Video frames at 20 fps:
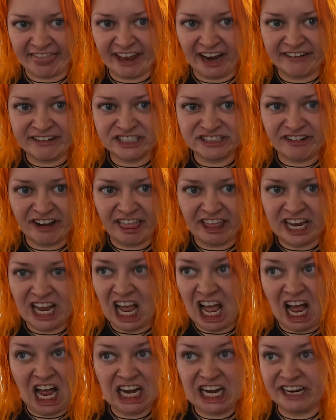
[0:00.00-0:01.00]
Really
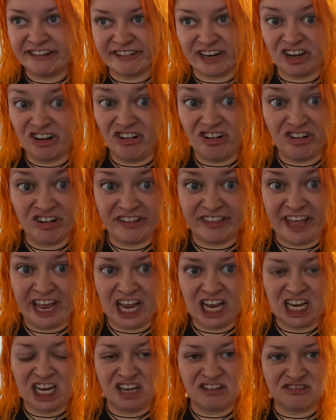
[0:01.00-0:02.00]
good. I didn't record
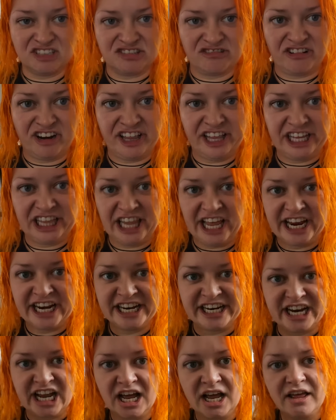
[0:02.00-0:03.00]
that. It was really late
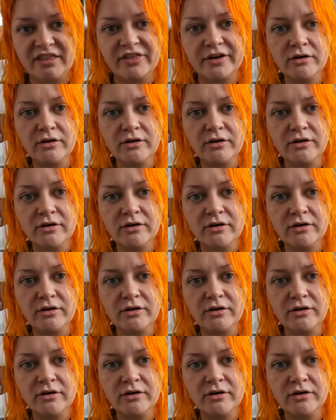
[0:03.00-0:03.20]
at night.